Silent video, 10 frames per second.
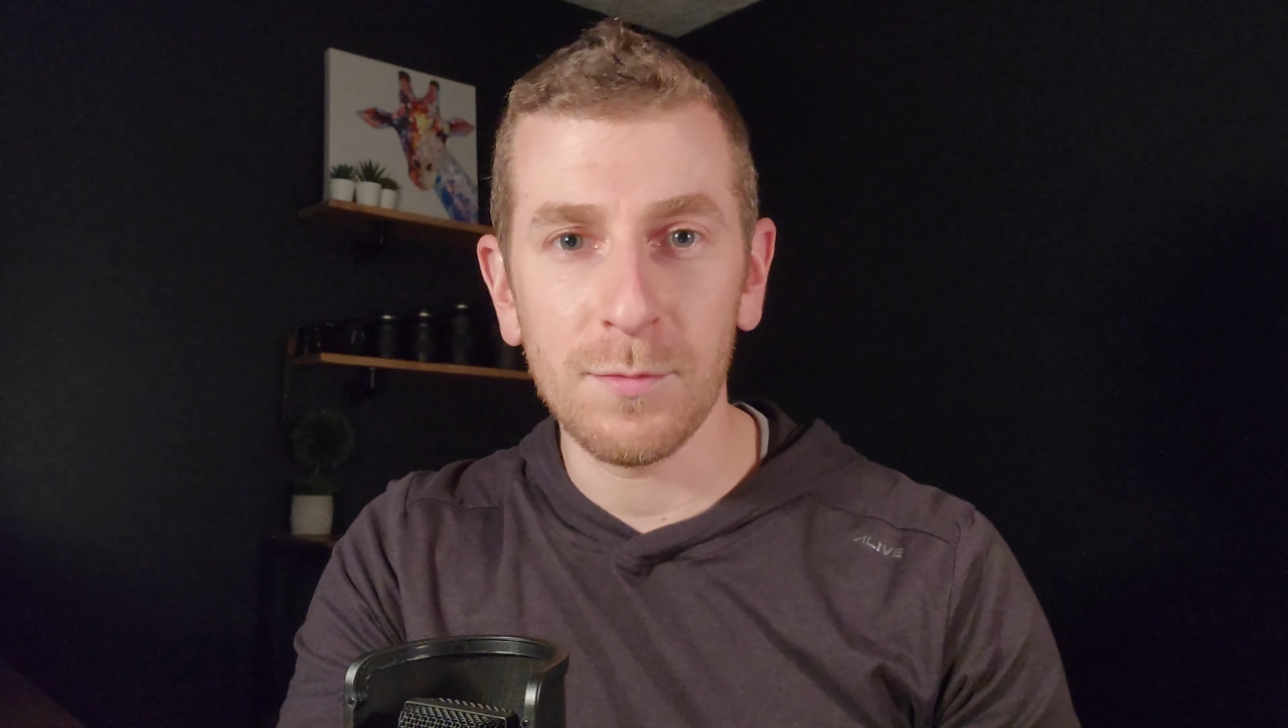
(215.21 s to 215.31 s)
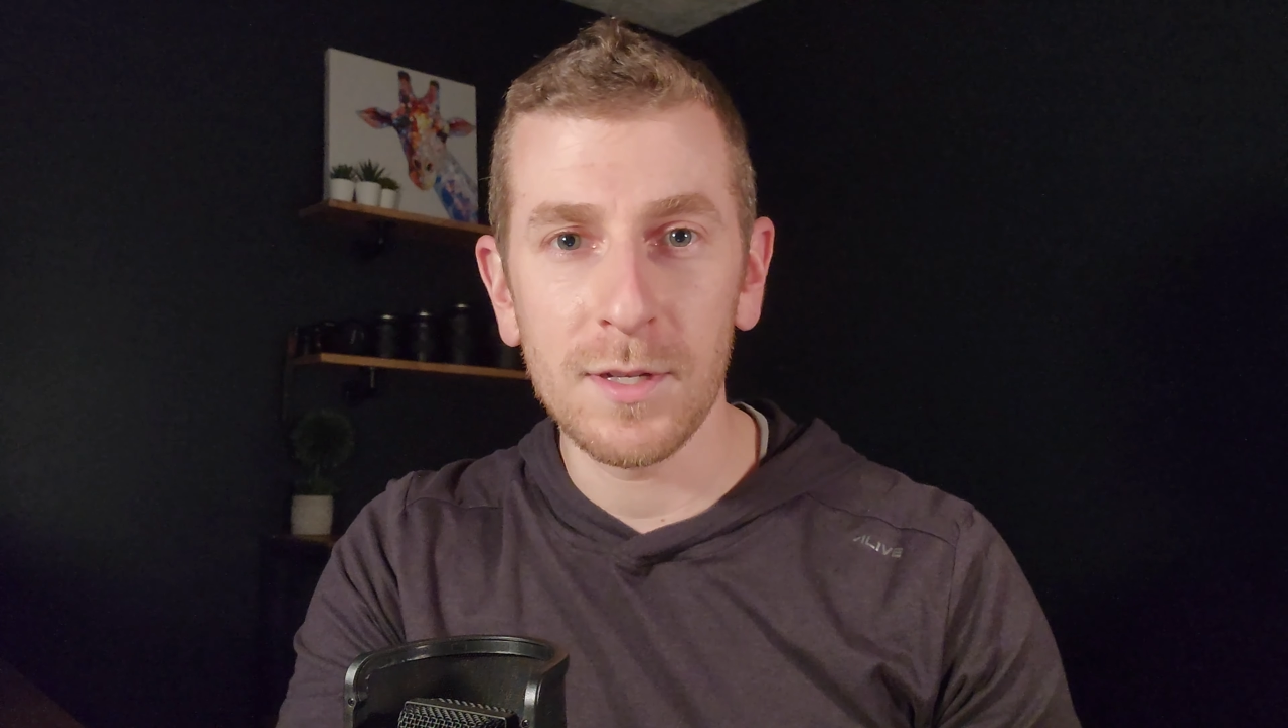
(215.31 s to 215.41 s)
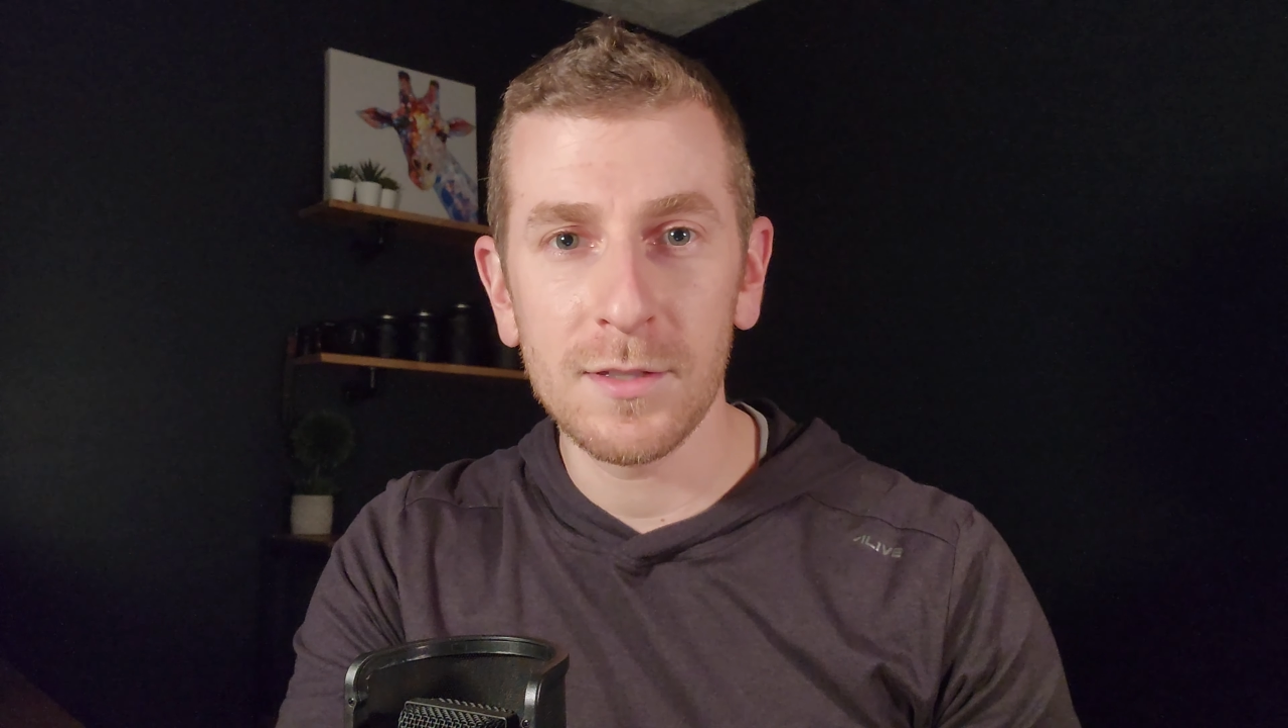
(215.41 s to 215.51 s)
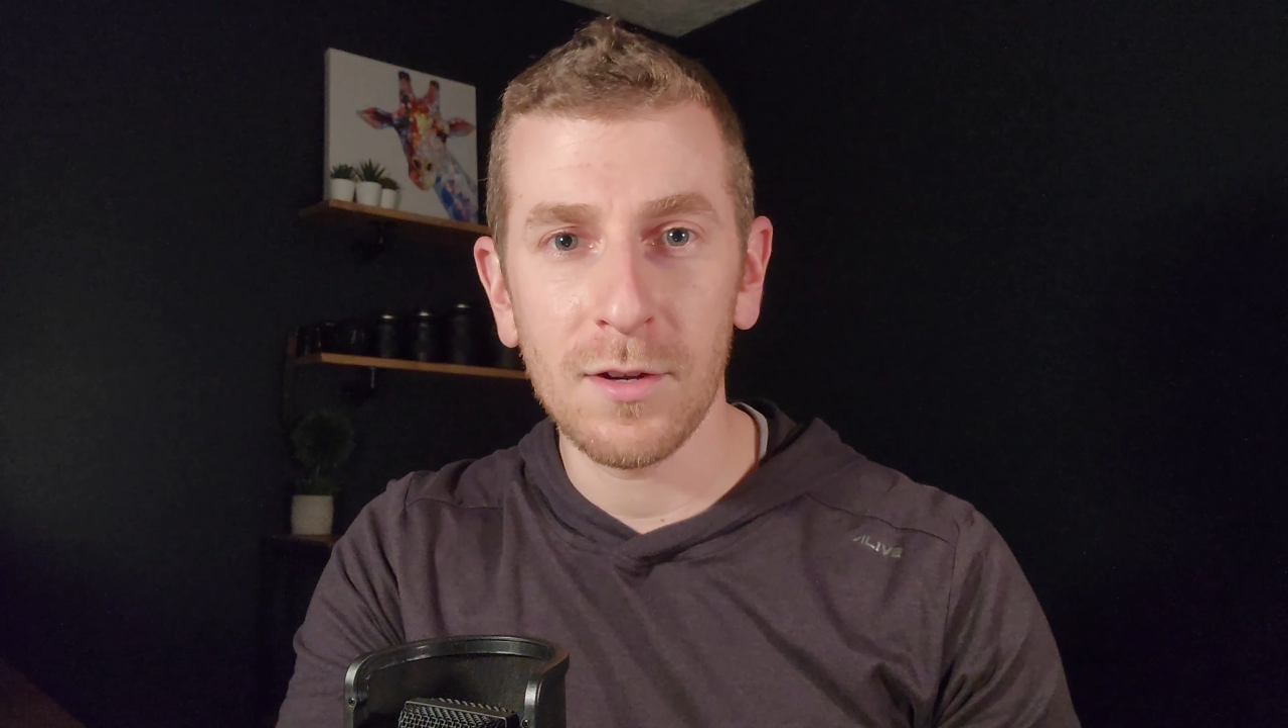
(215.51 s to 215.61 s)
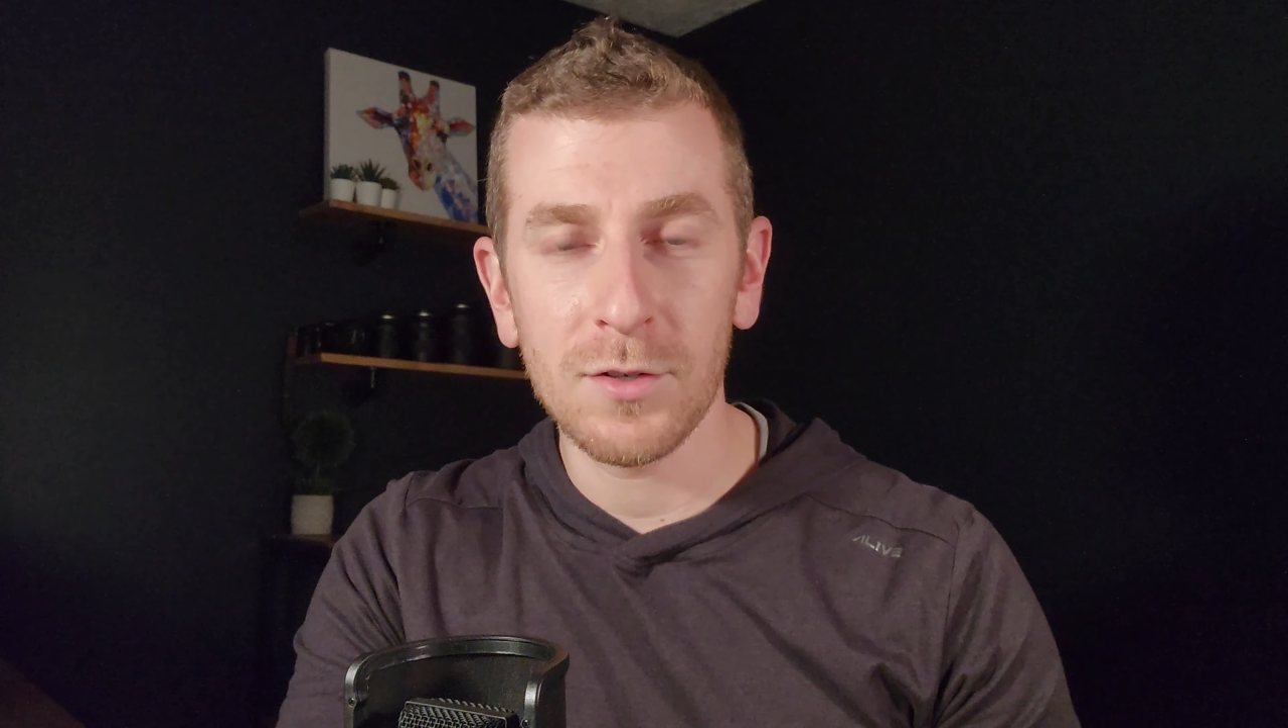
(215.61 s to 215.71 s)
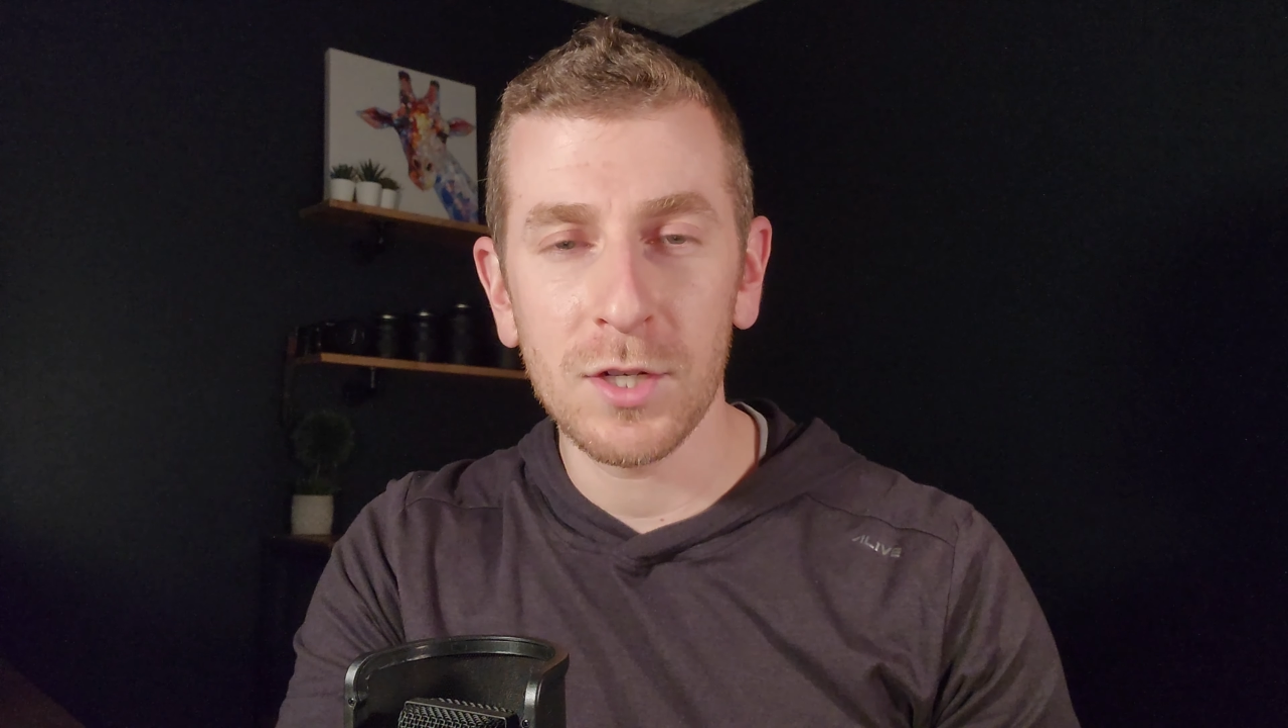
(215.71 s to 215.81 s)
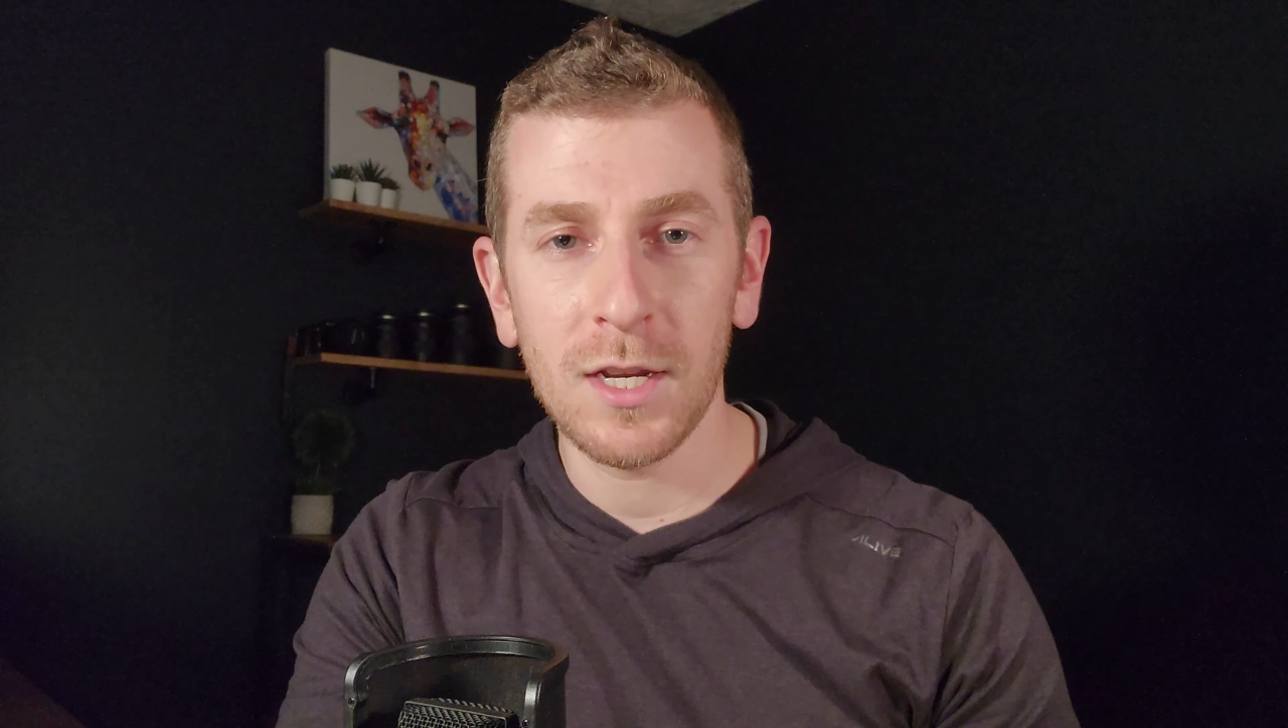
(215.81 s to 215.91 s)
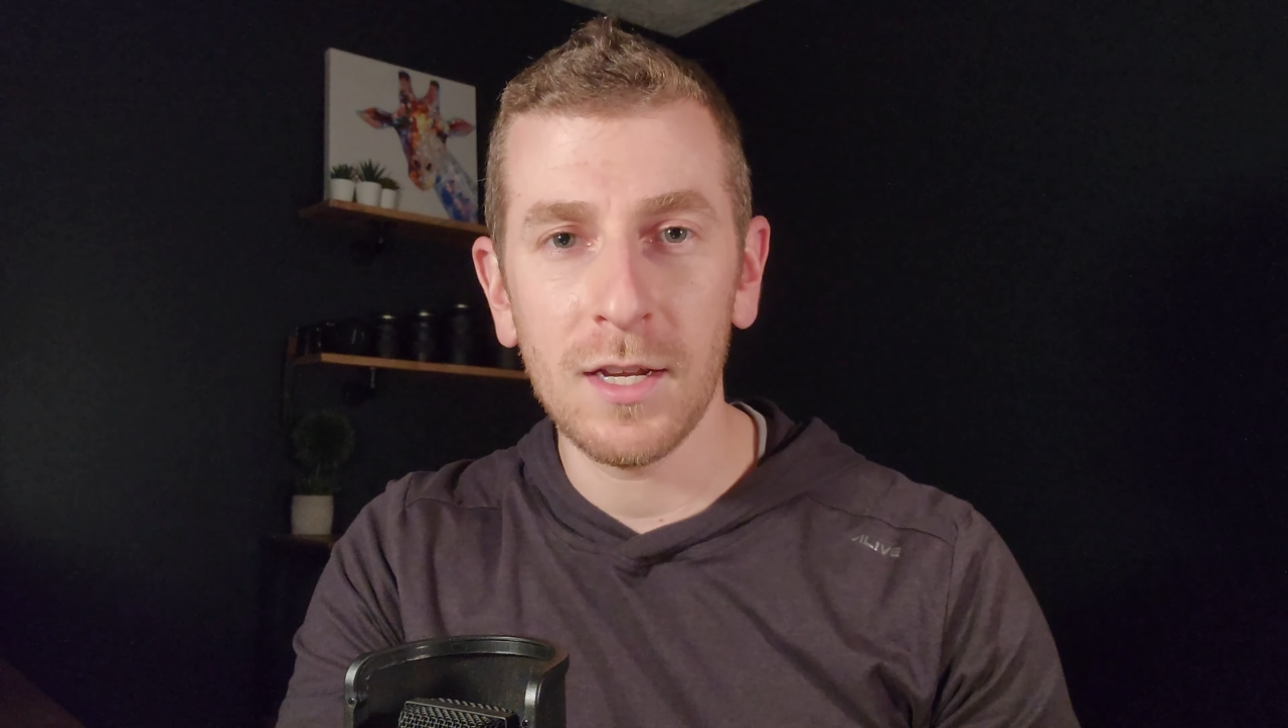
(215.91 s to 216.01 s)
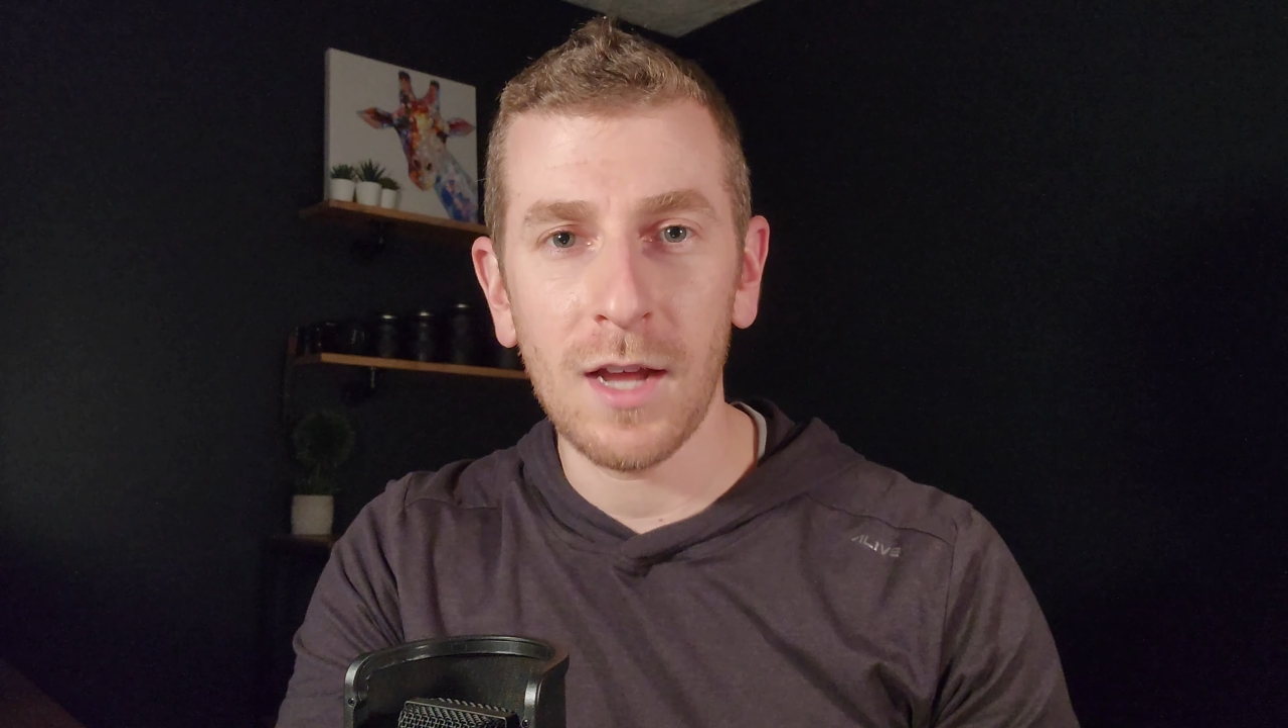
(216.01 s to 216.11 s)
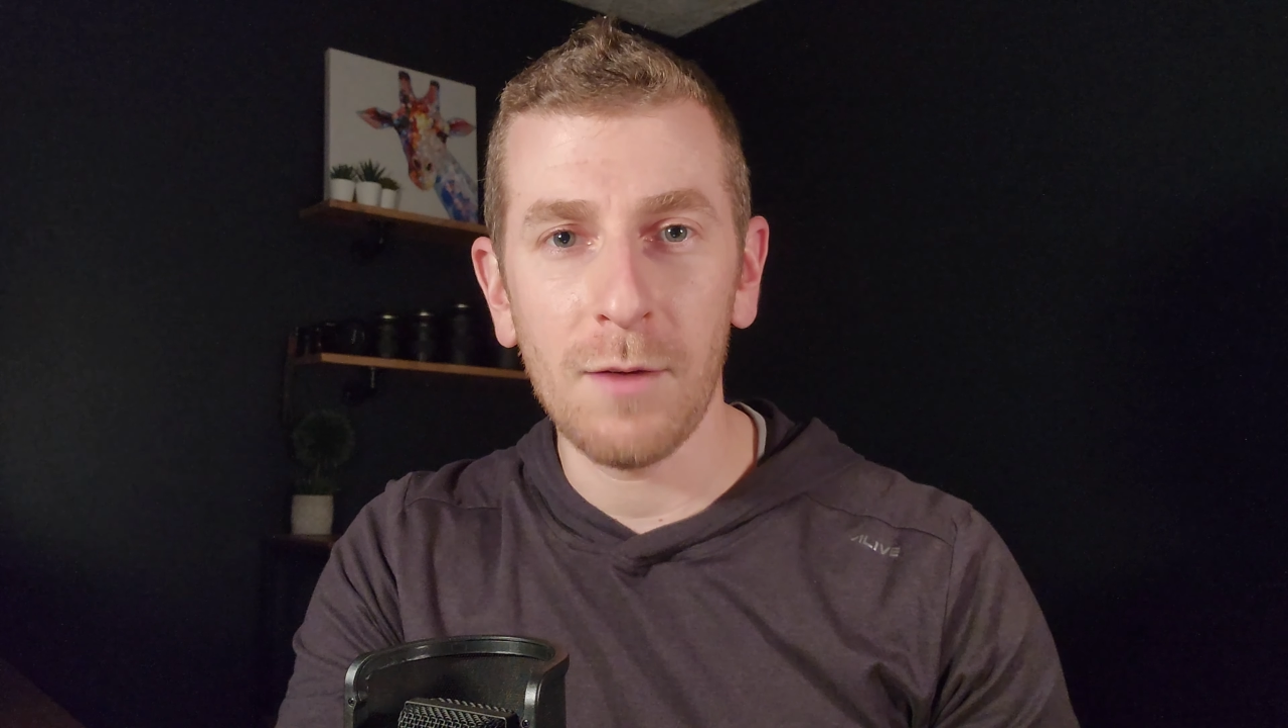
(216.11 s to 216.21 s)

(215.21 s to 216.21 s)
researching,